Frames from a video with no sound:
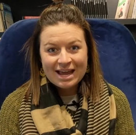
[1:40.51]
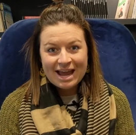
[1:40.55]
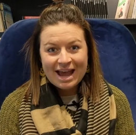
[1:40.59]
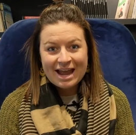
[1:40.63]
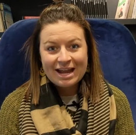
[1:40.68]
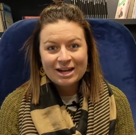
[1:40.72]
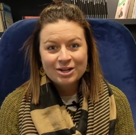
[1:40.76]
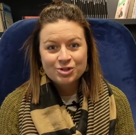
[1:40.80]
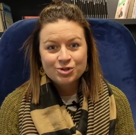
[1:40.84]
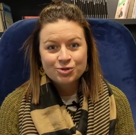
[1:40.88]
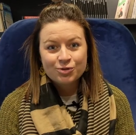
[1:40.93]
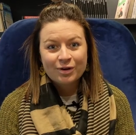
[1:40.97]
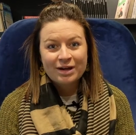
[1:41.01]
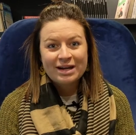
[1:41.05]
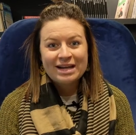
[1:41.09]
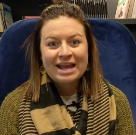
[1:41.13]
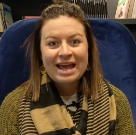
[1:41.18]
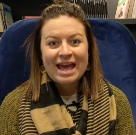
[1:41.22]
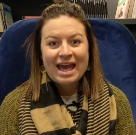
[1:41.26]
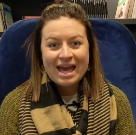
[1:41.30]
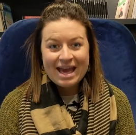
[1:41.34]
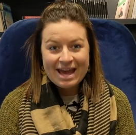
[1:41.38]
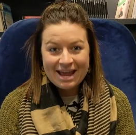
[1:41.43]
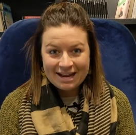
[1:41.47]

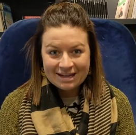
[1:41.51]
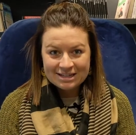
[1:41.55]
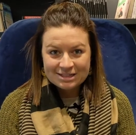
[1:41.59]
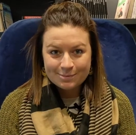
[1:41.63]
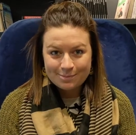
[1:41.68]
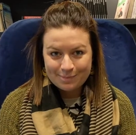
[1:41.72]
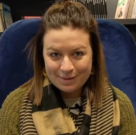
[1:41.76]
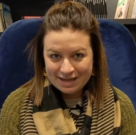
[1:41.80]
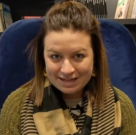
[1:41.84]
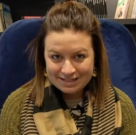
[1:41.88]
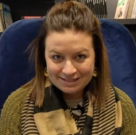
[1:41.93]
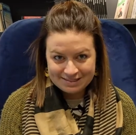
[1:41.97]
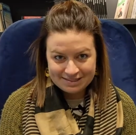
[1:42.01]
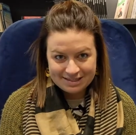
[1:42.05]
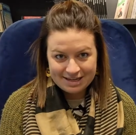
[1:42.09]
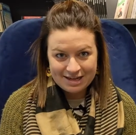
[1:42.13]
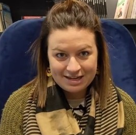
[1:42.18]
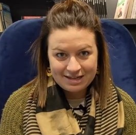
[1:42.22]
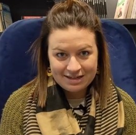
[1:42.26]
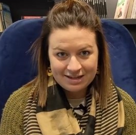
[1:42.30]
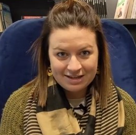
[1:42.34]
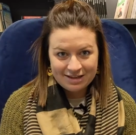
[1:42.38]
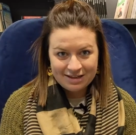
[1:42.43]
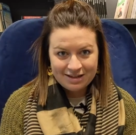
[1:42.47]
Android, and
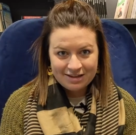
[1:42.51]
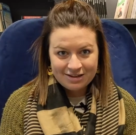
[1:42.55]
PC,